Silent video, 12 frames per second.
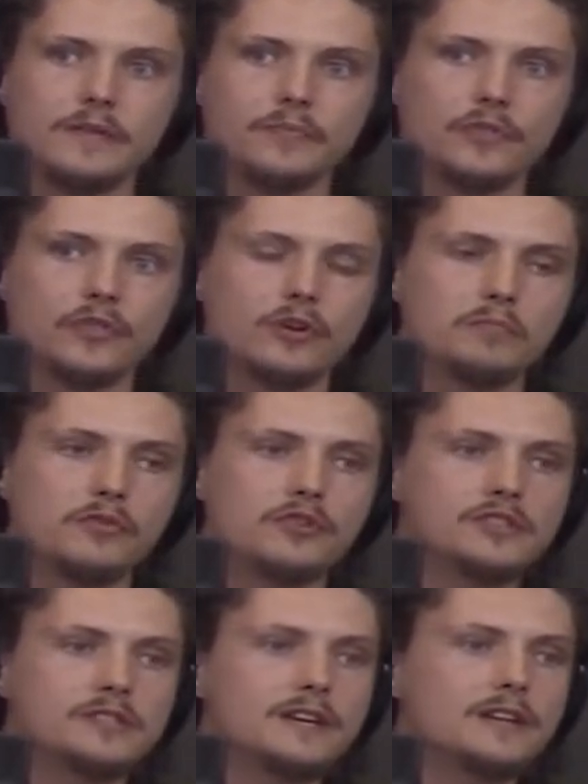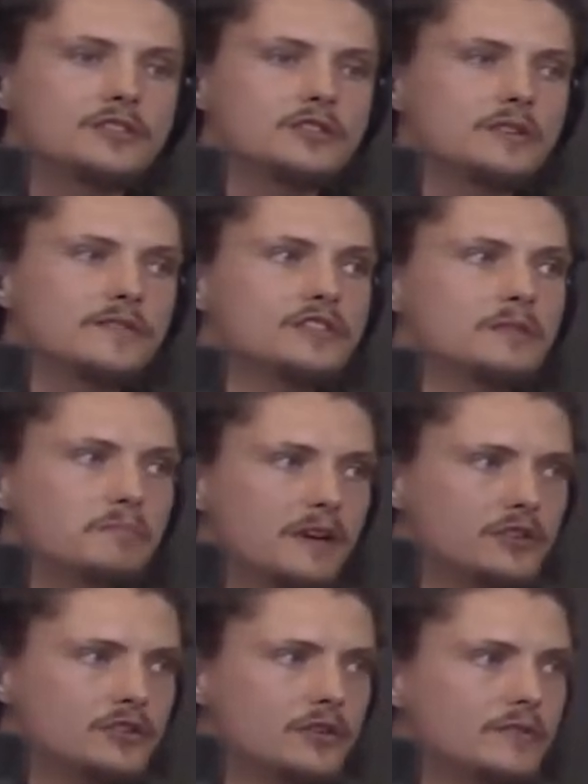Okay. Now, personality of San
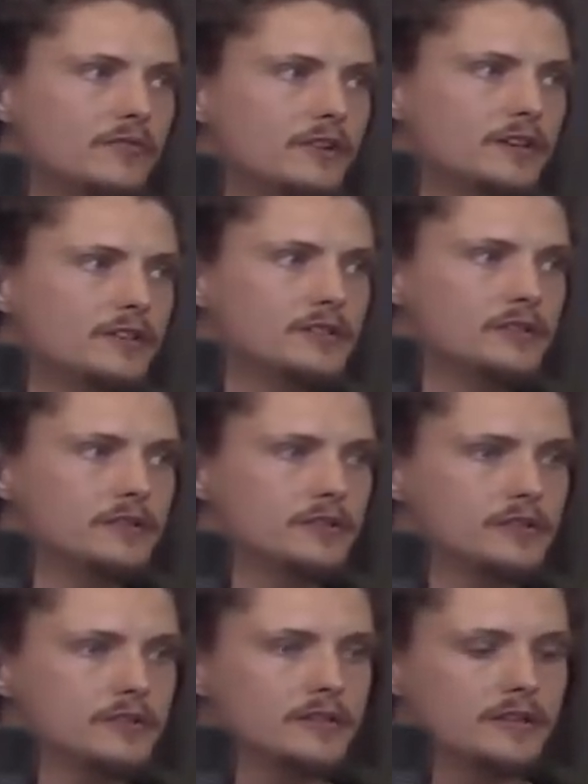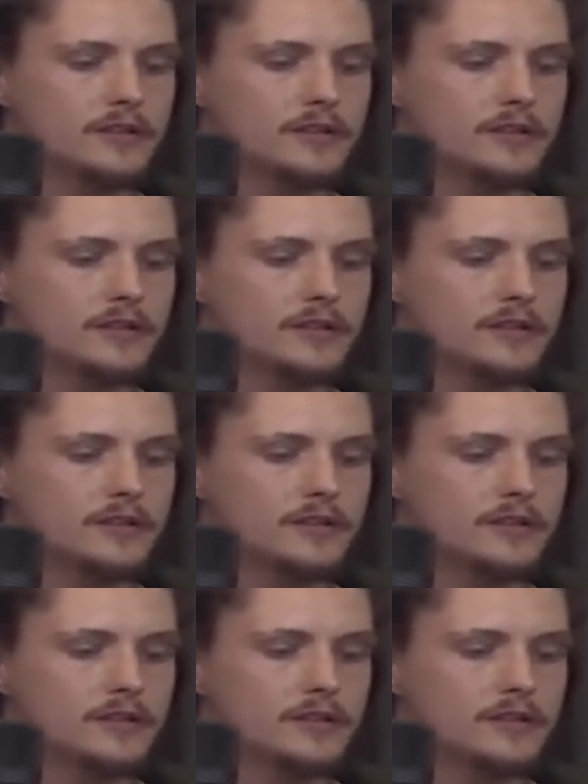Pedro, for instance,